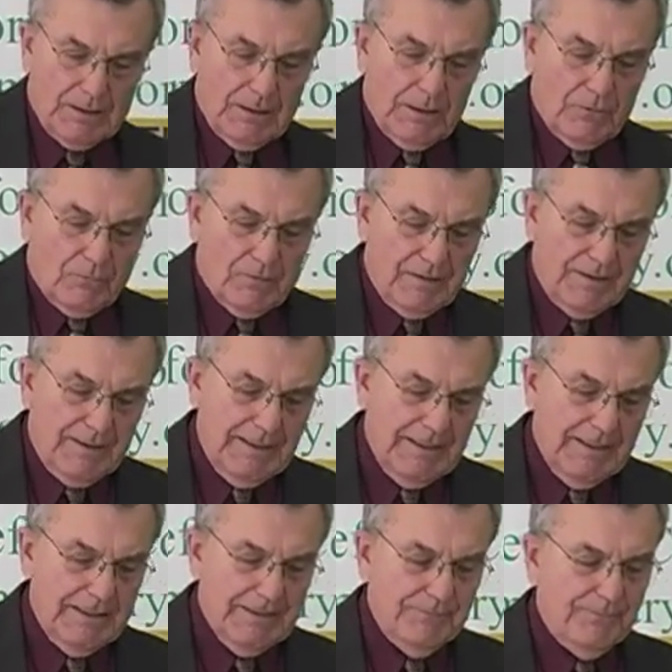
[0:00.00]
Well
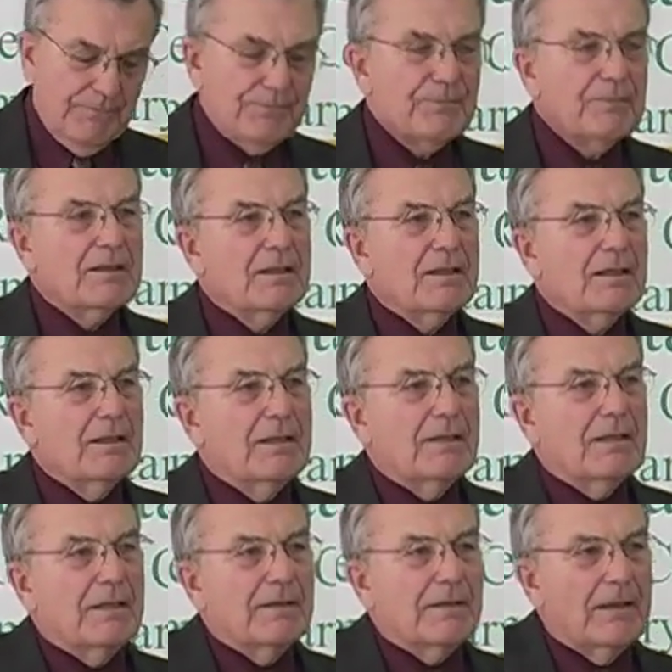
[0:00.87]
then,
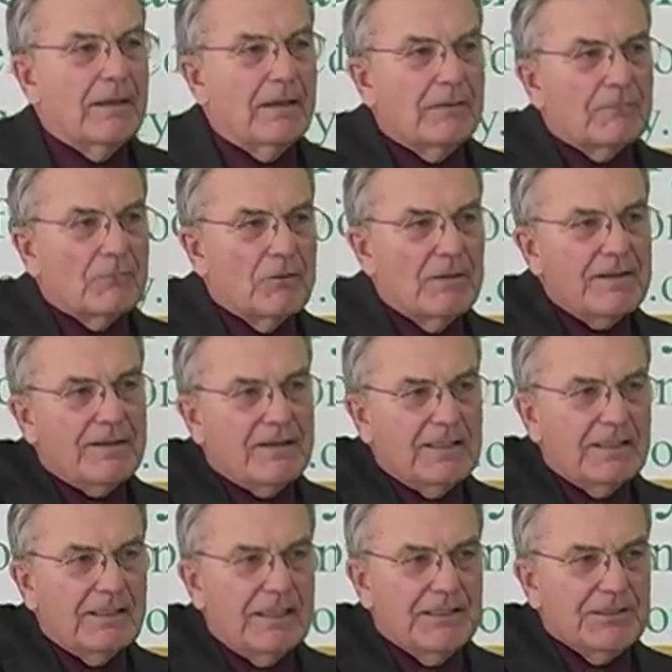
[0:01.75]
one
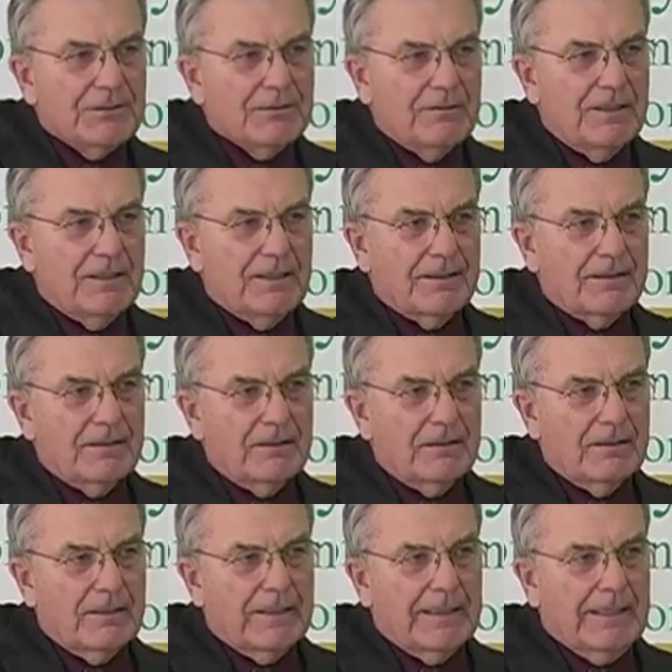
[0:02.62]
thing led to
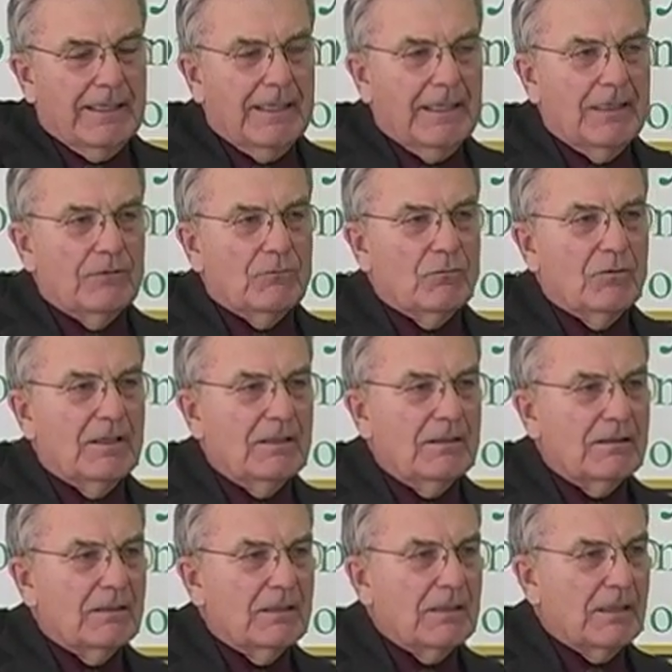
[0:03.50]
another, and
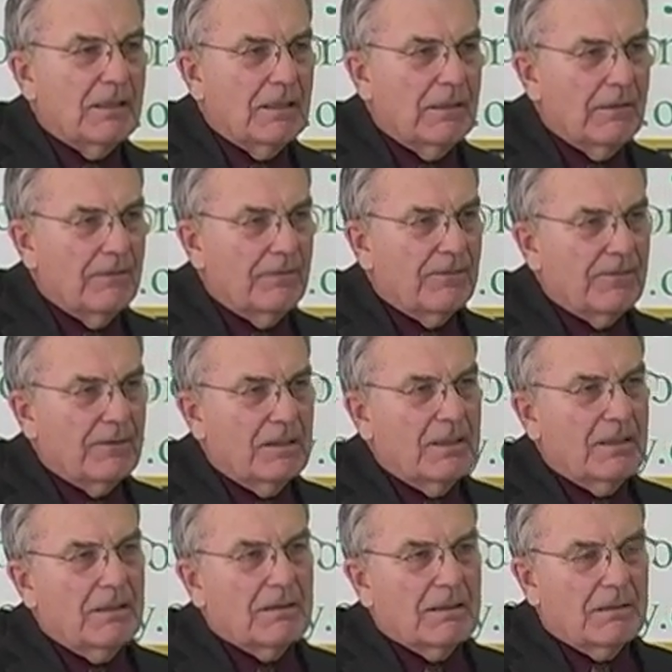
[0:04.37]
one of
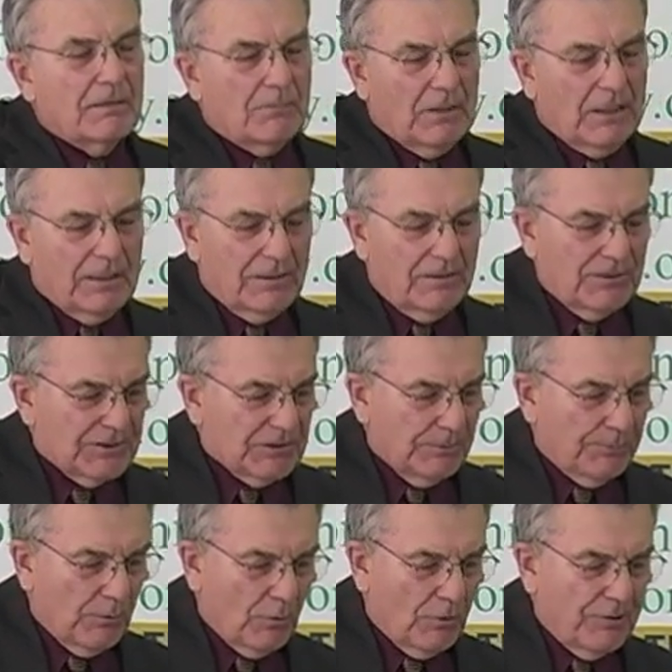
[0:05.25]
our
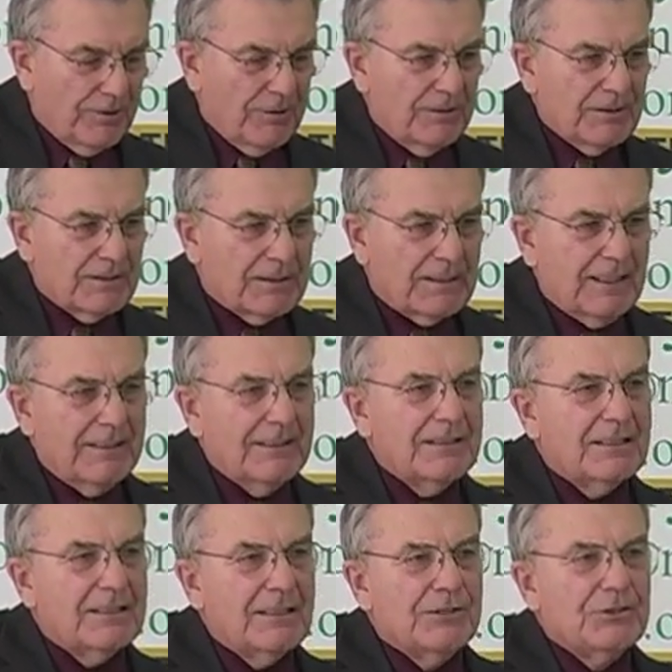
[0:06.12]
supporters got
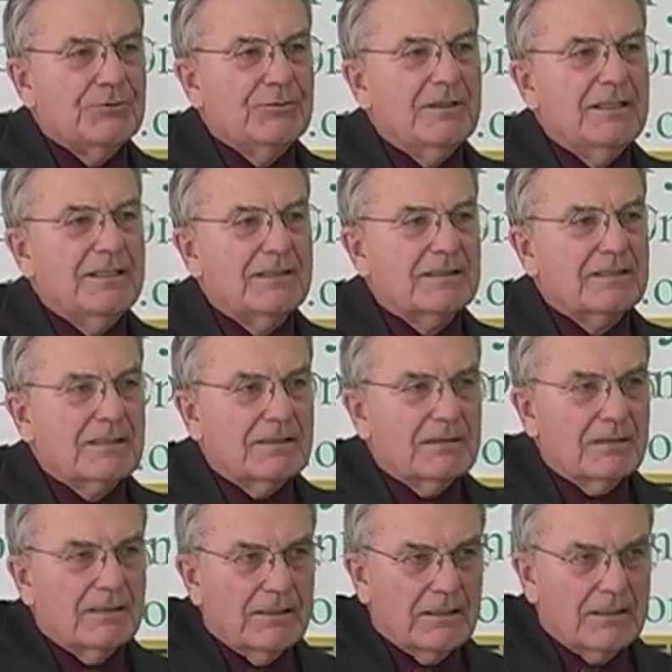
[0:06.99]
in touch with his
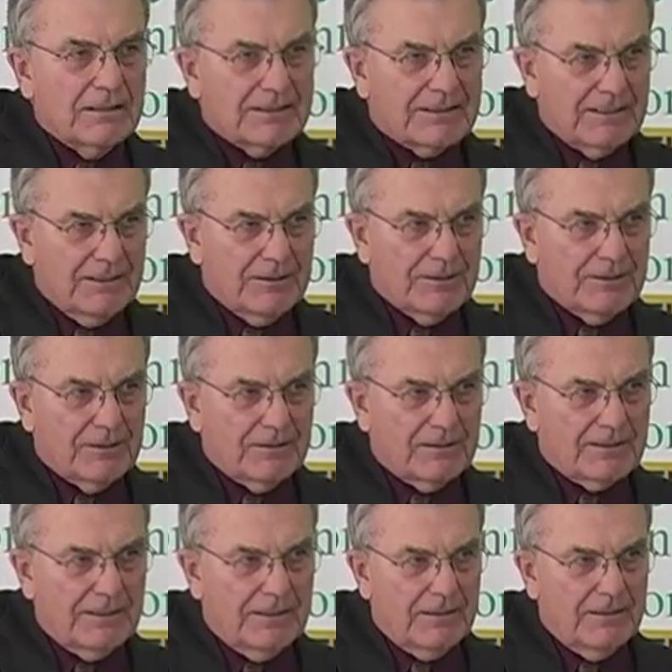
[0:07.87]
senator,
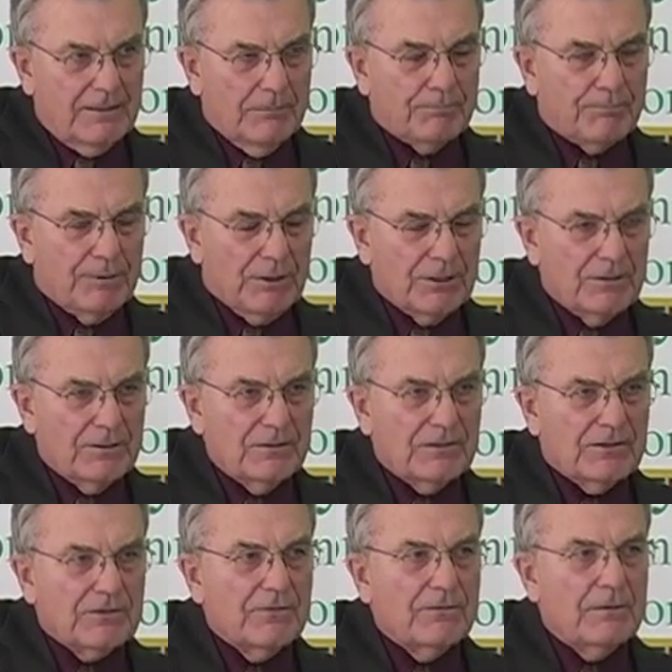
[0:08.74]
Senator
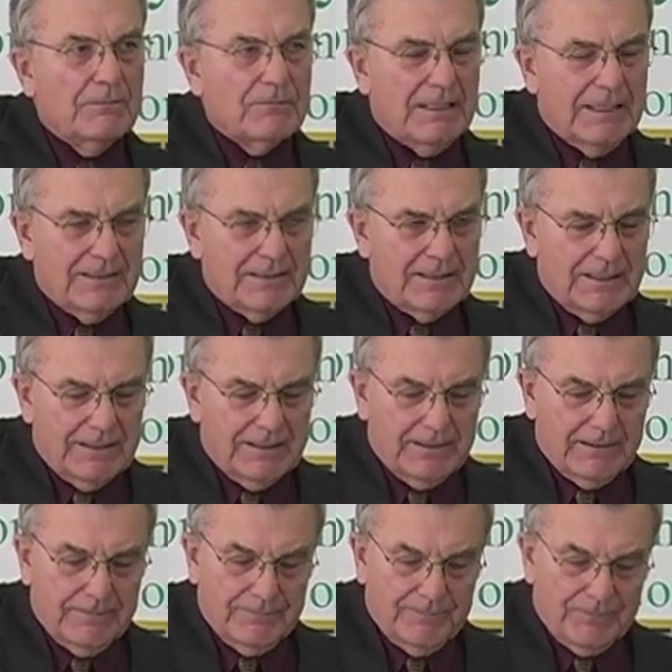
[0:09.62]
Burns from
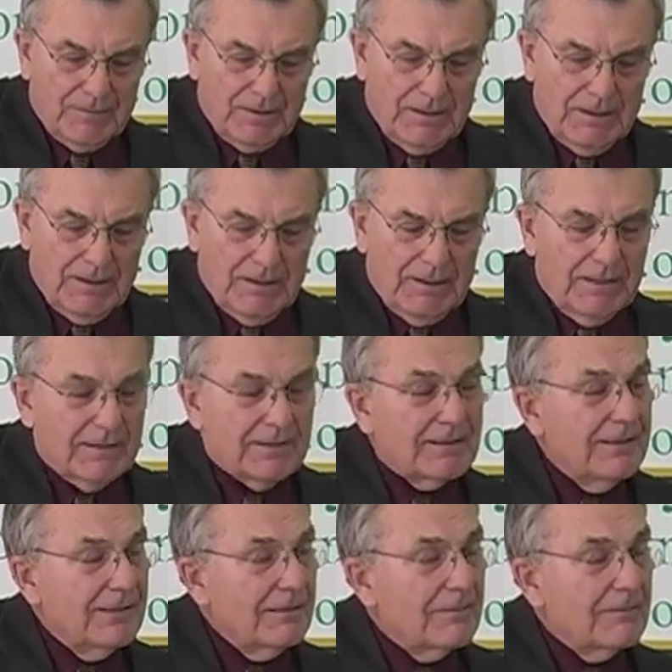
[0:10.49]
Montana. And
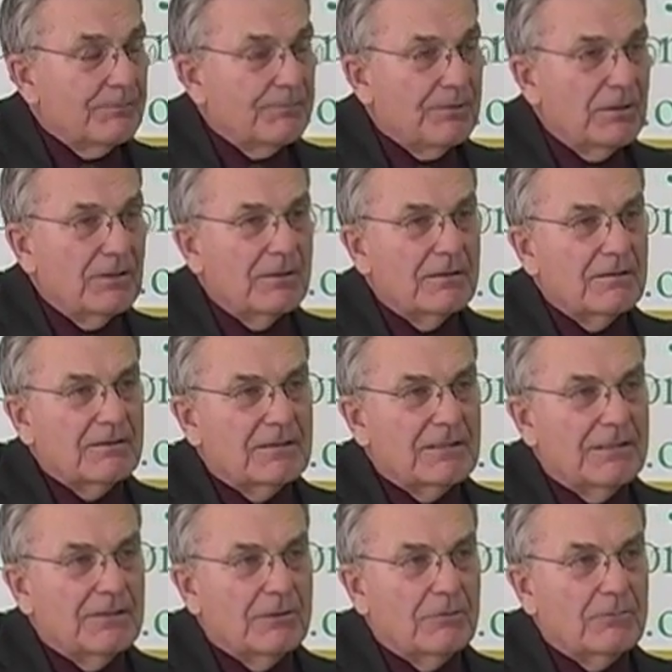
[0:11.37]
Senator Burns
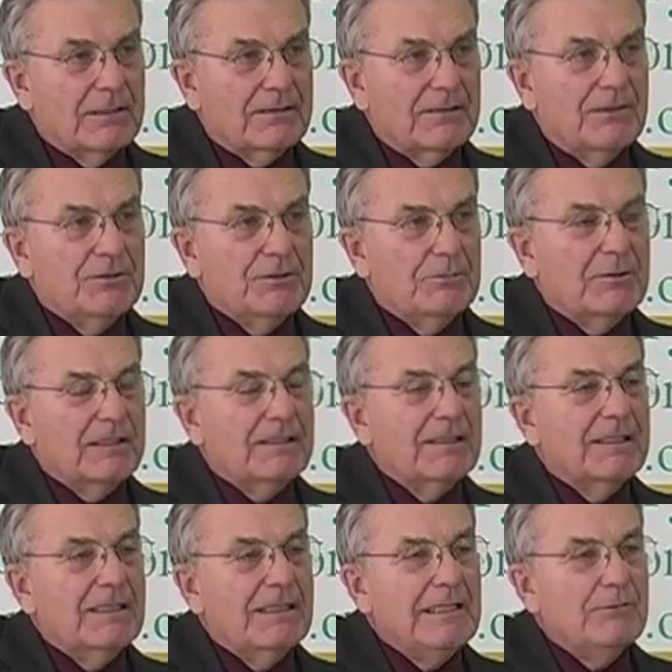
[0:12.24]
didn't know what to do,
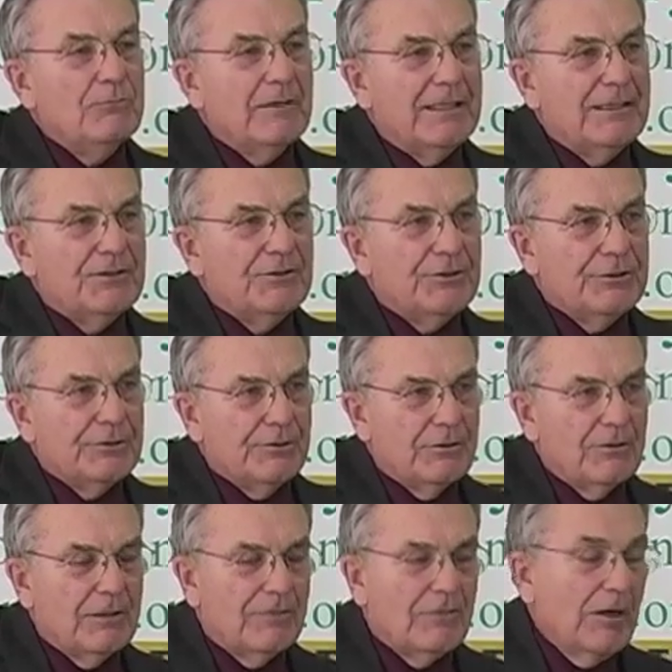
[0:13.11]
but he went
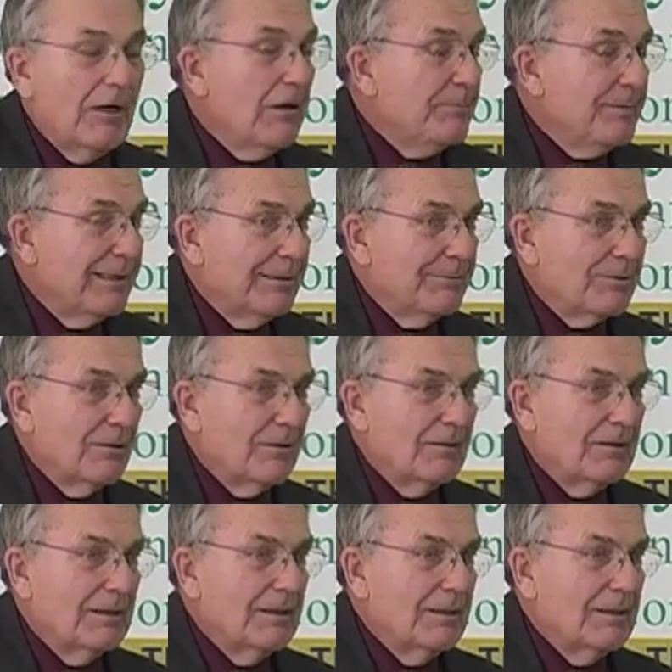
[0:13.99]
to, of all people,